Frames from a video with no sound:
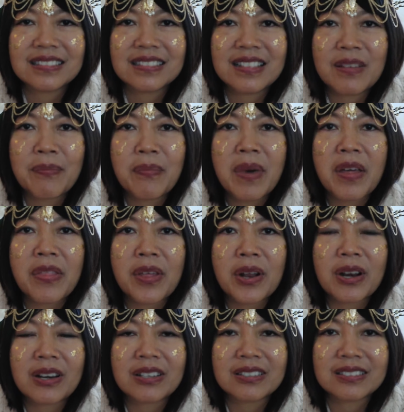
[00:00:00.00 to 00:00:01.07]
the
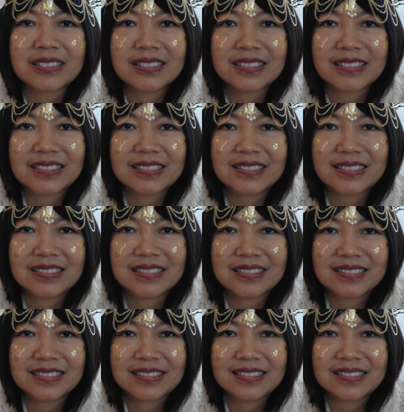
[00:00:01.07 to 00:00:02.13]
mother
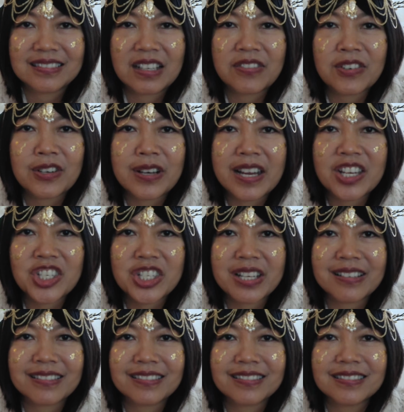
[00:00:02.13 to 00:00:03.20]
of creation
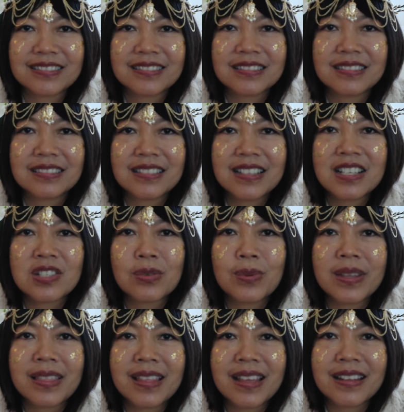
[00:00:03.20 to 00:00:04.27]
is
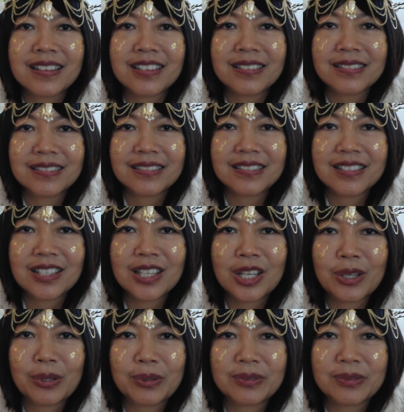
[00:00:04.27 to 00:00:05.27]
within you,